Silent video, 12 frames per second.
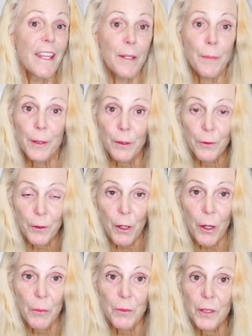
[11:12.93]
and the appeal of your
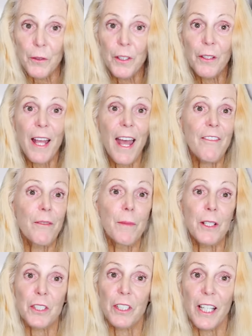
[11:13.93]
home. So if you don't have
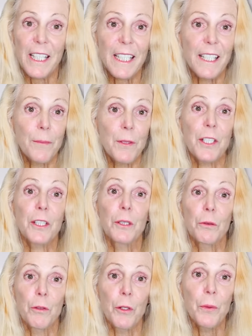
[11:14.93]
much light in a
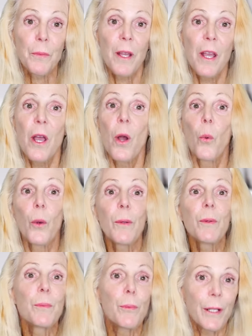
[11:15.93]
particular room, we
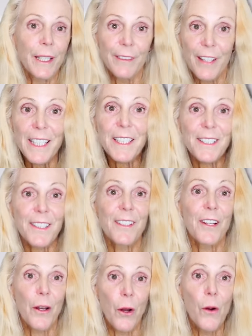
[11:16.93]
would bring lights
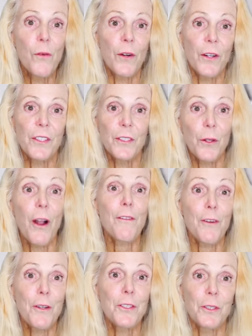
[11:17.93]
over to our
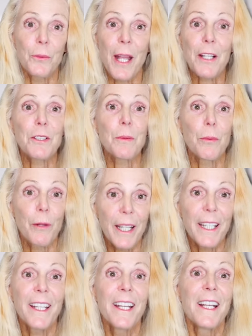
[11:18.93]
photo shoot. We actually
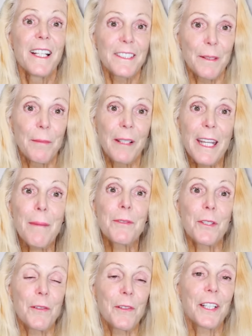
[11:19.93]
bring some
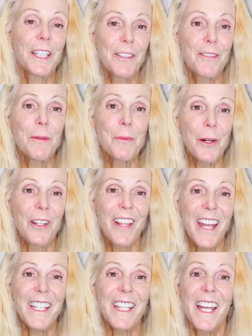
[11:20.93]
lamps over to give you more
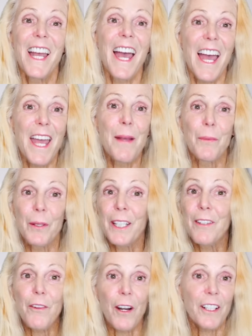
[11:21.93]
light. And we'll
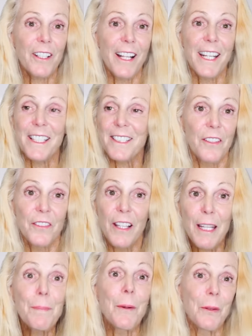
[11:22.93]
give our clients
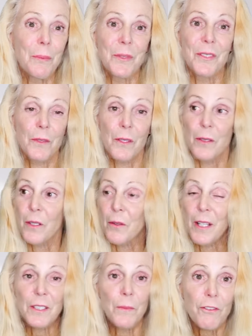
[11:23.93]
light bulbs. You know,
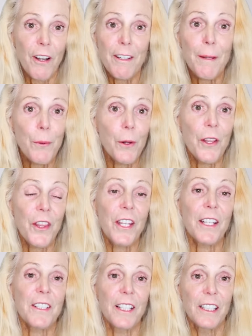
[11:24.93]
that's a very important thing, is the